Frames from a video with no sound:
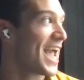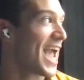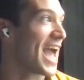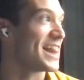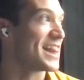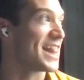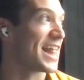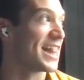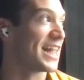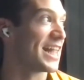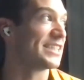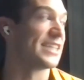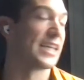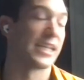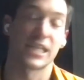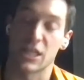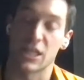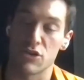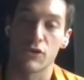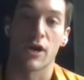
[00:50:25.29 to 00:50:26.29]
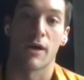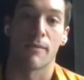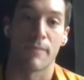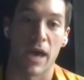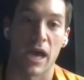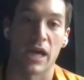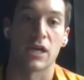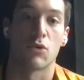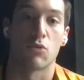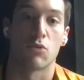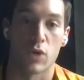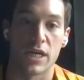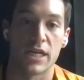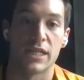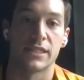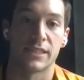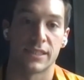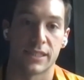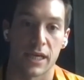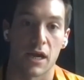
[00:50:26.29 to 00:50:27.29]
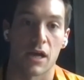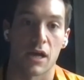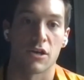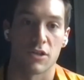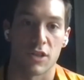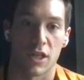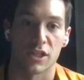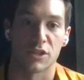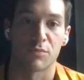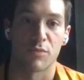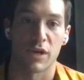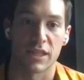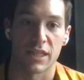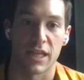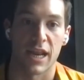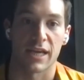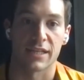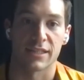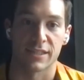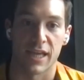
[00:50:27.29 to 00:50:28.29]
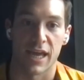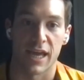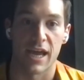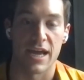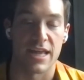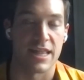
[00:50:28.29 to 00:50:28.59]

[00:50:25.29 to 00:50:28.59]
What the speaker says: And then they said, can you come back and read and sing on your lunch break the next day?